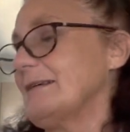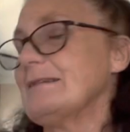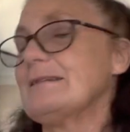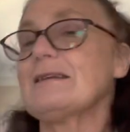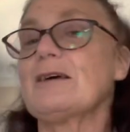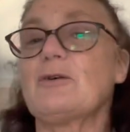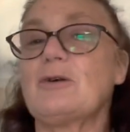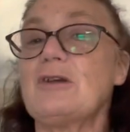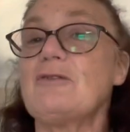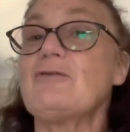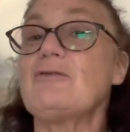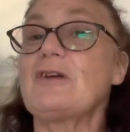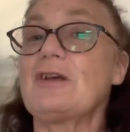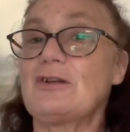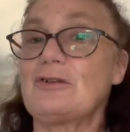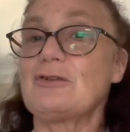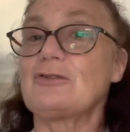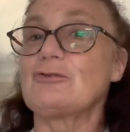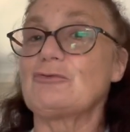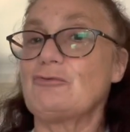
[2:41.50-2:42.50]
So he
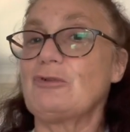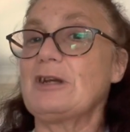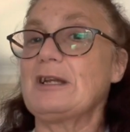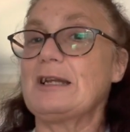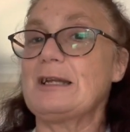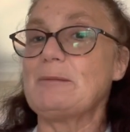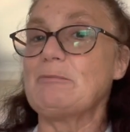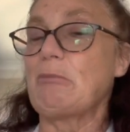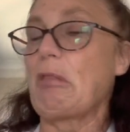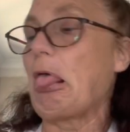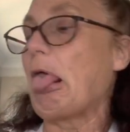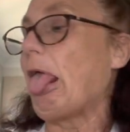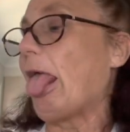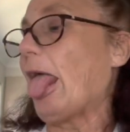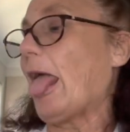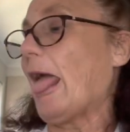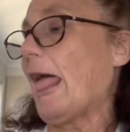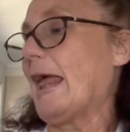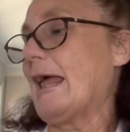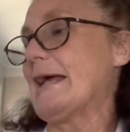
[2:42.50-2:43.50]
feels really
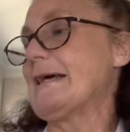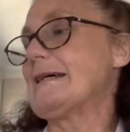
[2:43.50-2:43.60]
blah.